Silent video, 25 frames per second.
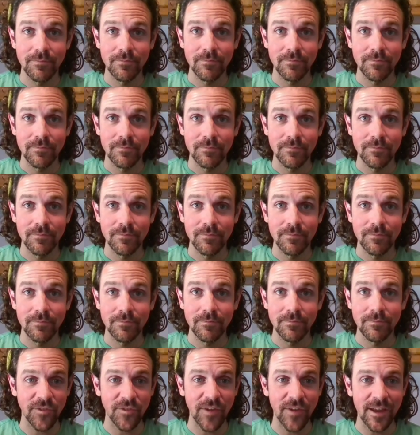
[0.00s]
Like if his
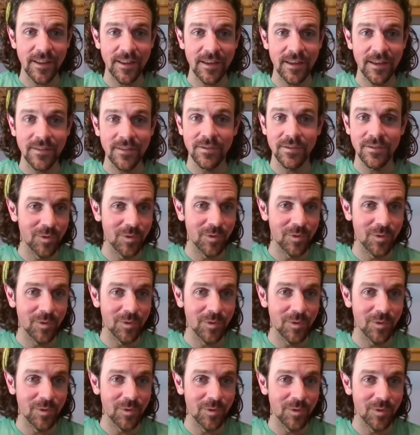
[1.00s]
heart's failing, they'll give
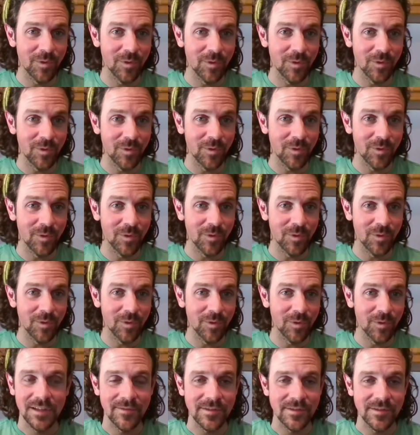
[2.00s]
him a heart.
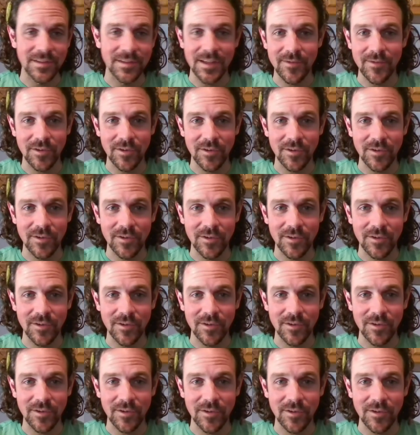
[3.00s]
If his liver's failing, they'll give him a
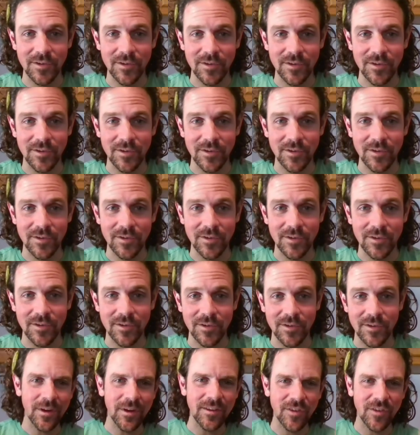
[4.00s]
new liver. That's why
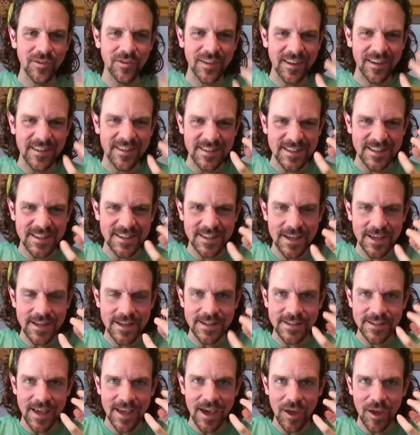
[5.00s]
it looks like his skin is
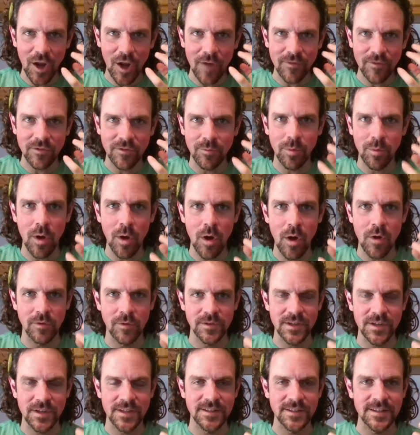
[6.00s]
hanging off his bones,
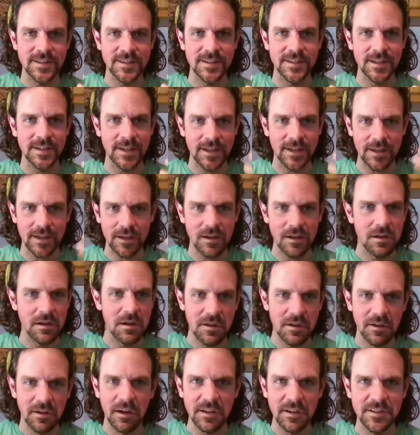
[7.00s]
because he's like
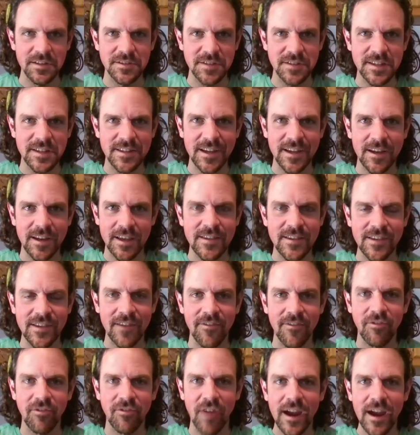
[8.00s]

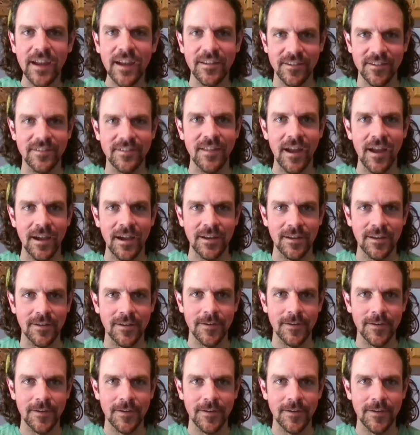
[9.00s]
Frankenstein.